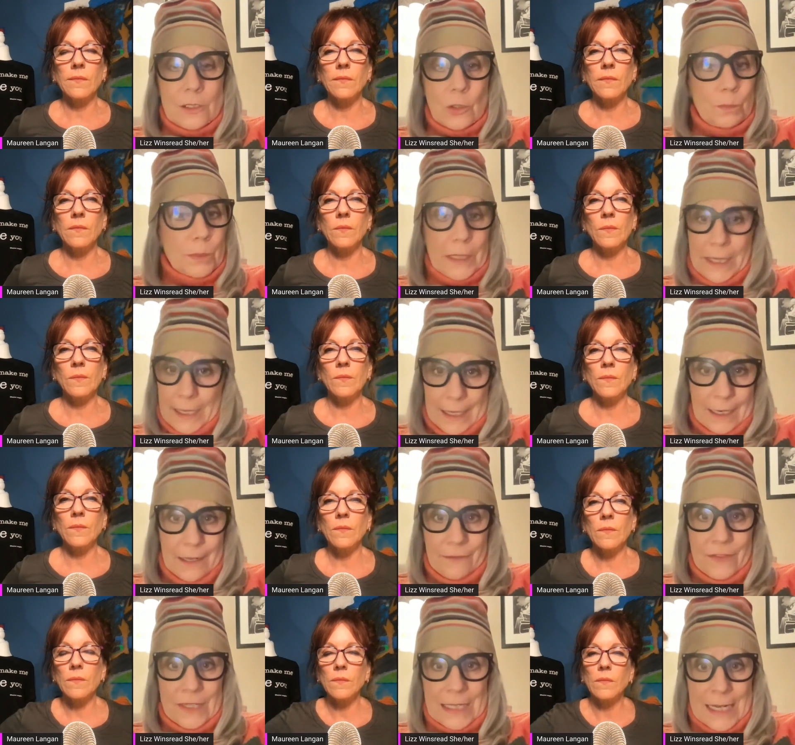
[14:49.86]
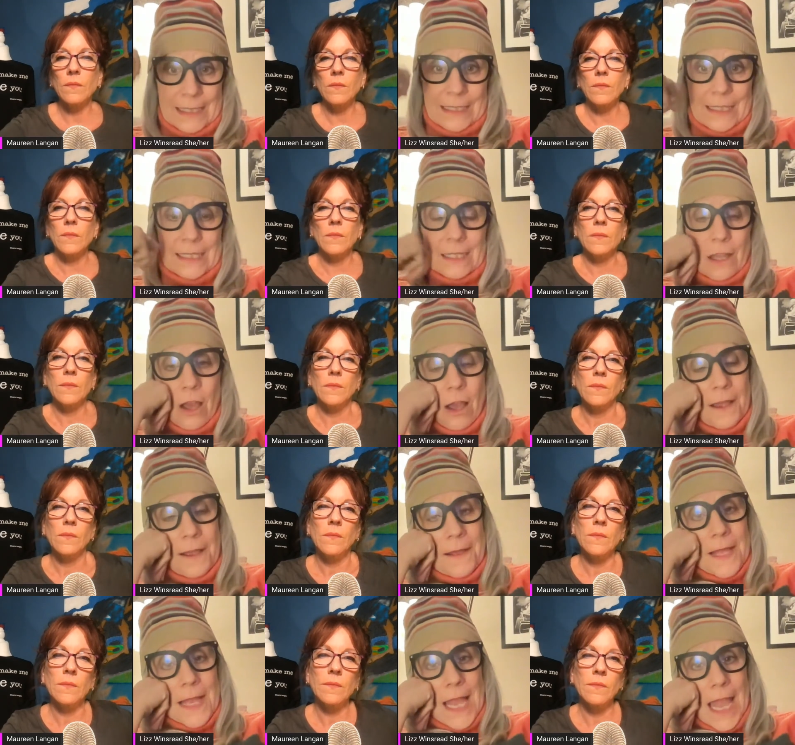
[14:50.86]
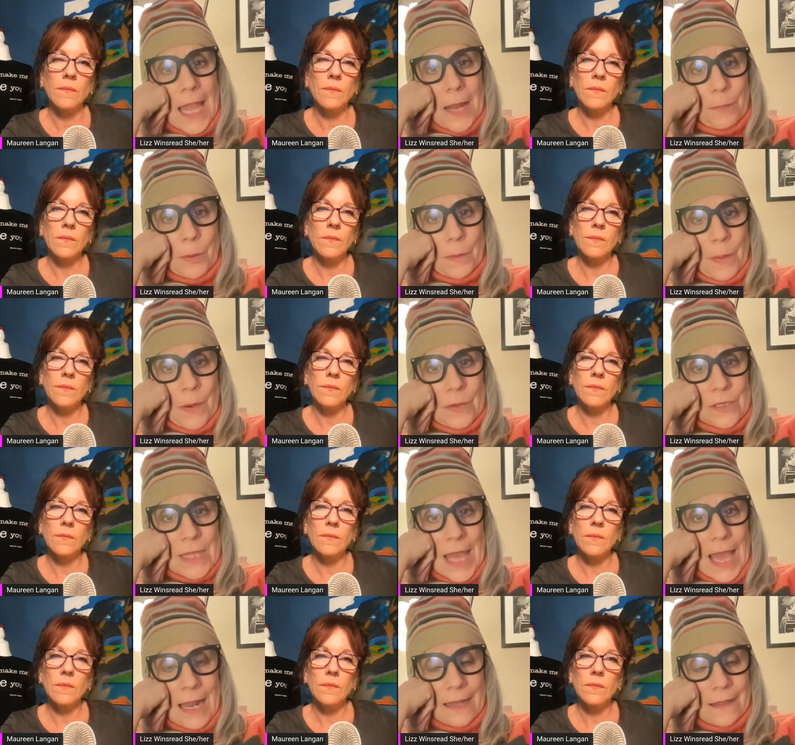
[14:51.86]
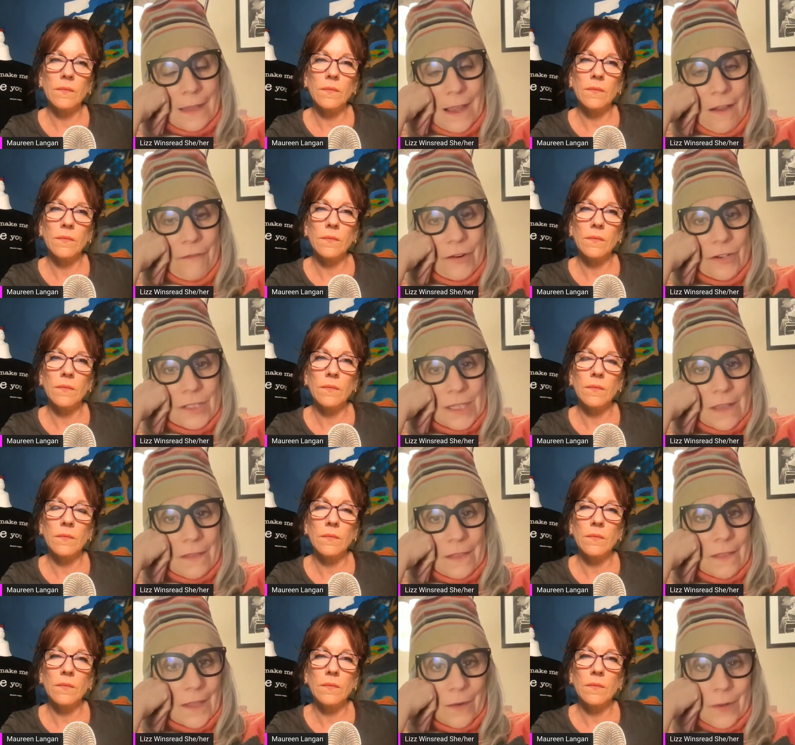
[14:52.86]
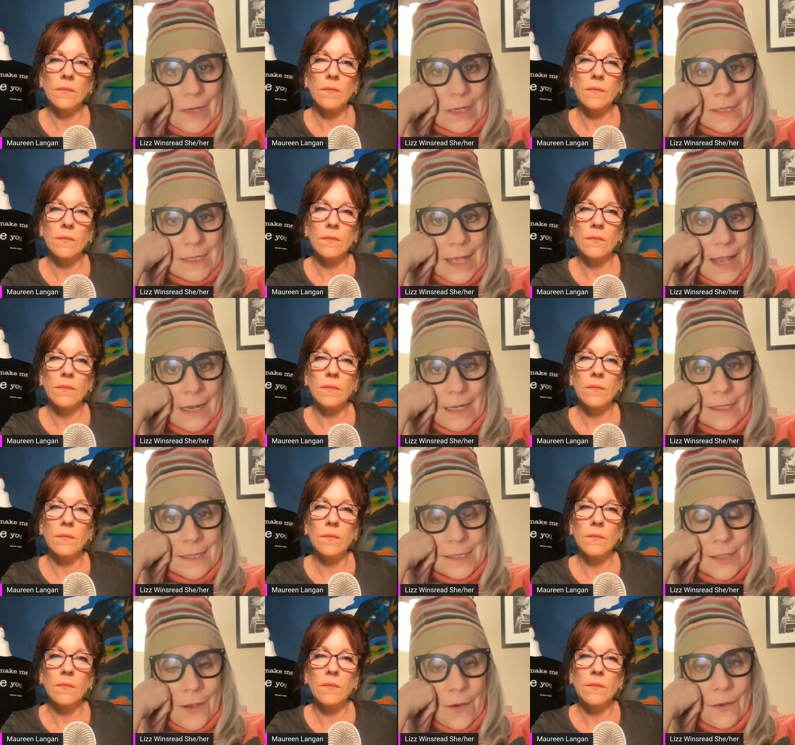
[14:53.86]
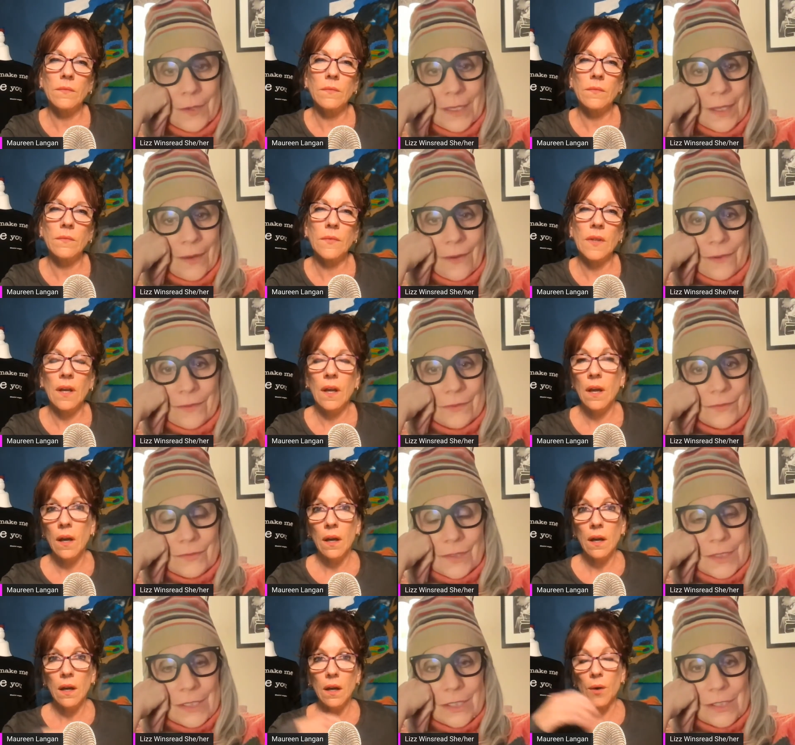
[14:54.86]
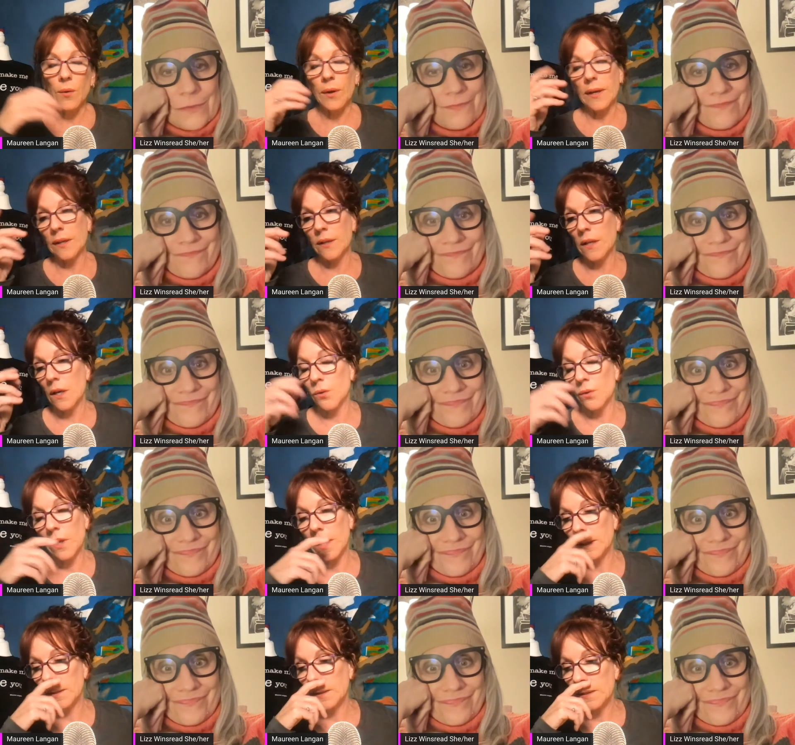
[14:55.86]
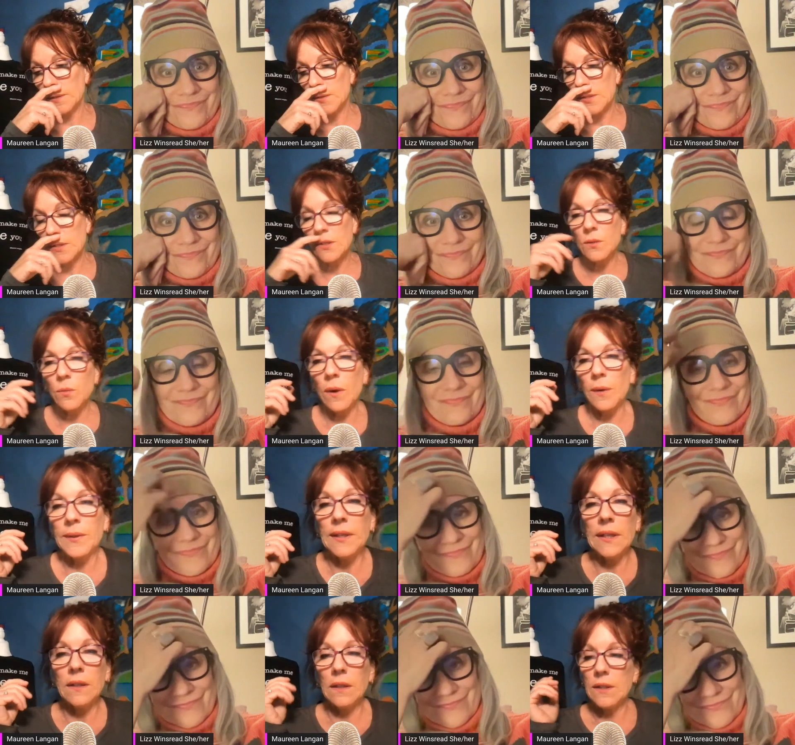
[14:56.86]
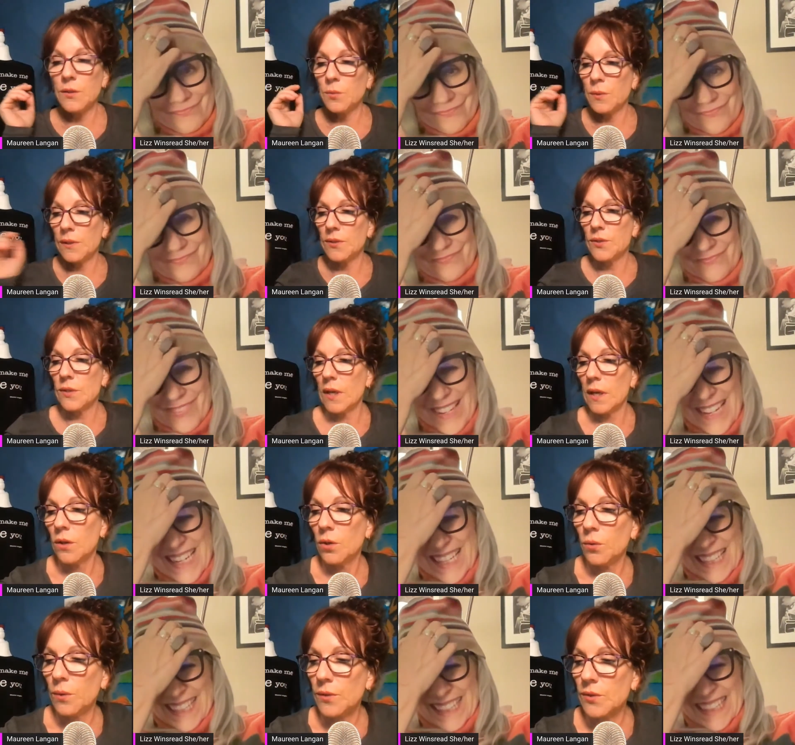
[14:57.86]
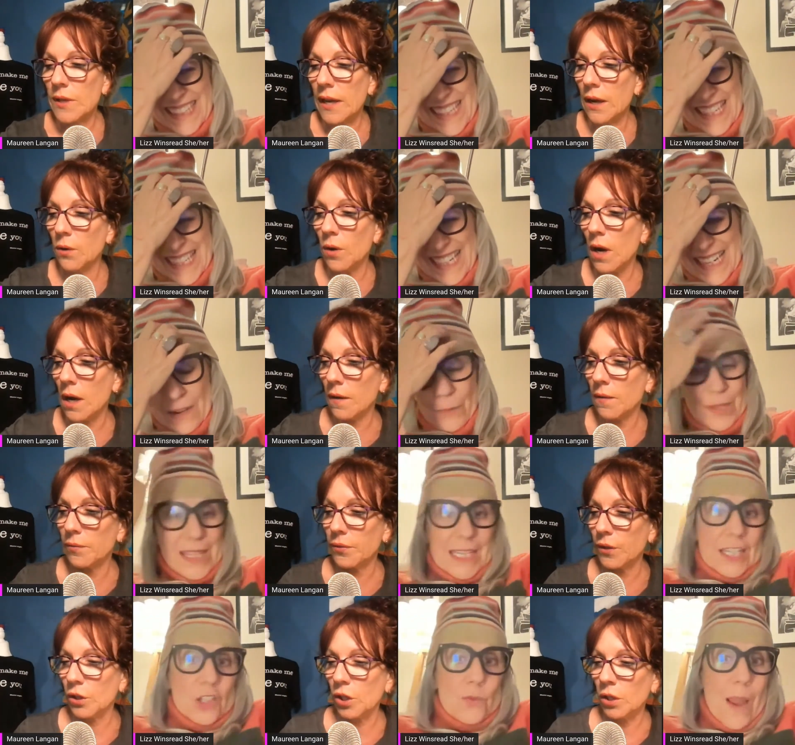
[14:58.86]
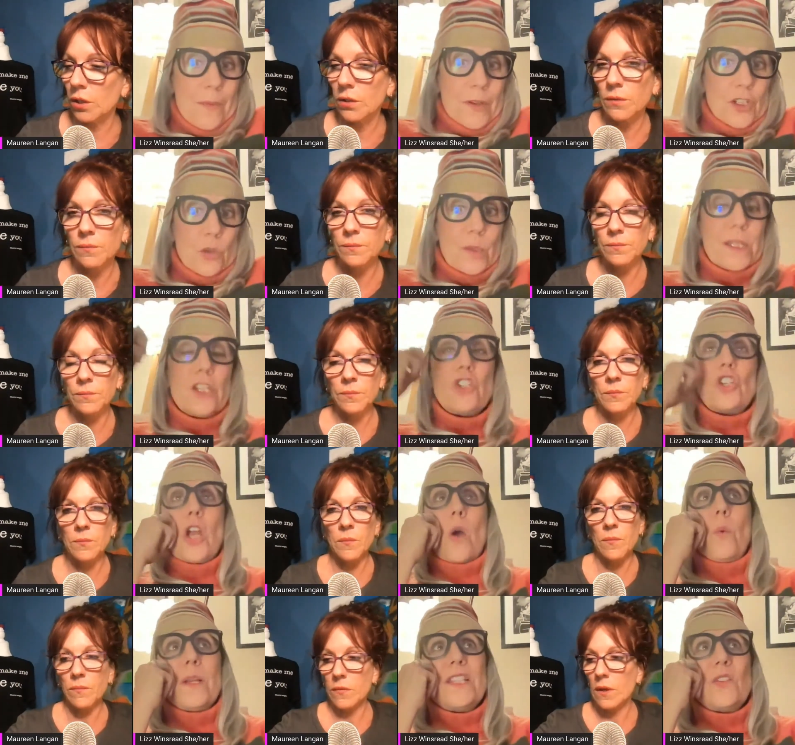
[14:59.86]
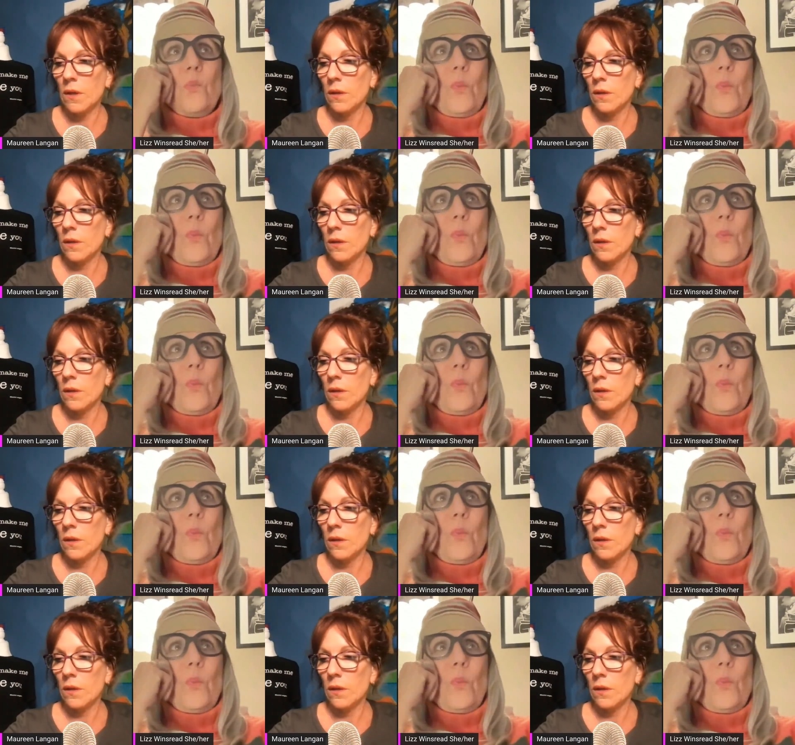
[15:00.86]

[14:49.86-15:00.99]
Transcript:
Speaker 1: duplicate of the Texas law and proposed that, and the governor said that they were going to sign it. So
Speaker 2: you know. It's I didn't know that, Lizz. This is why we need Lizz Winstead, who is now. Yeah, well,
Speaker 1: this is why we're doing the show once